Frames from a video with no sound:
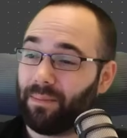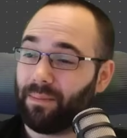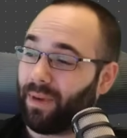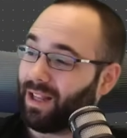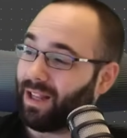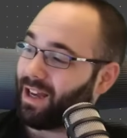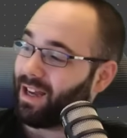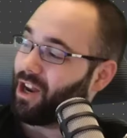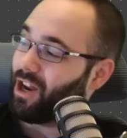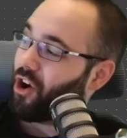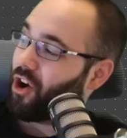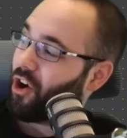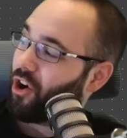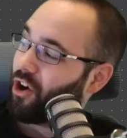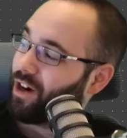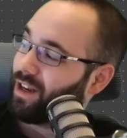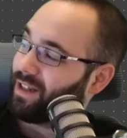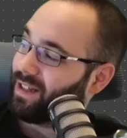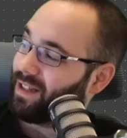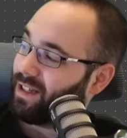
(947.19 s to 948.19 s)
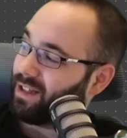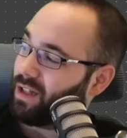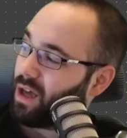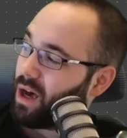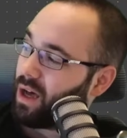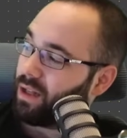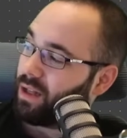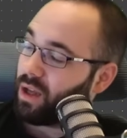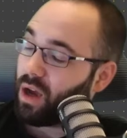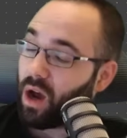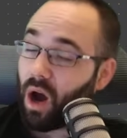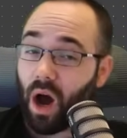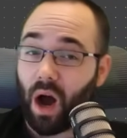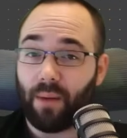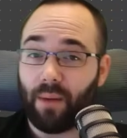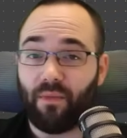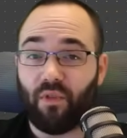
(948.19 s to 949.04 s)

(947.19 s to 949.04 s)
Balkan Architect dot com,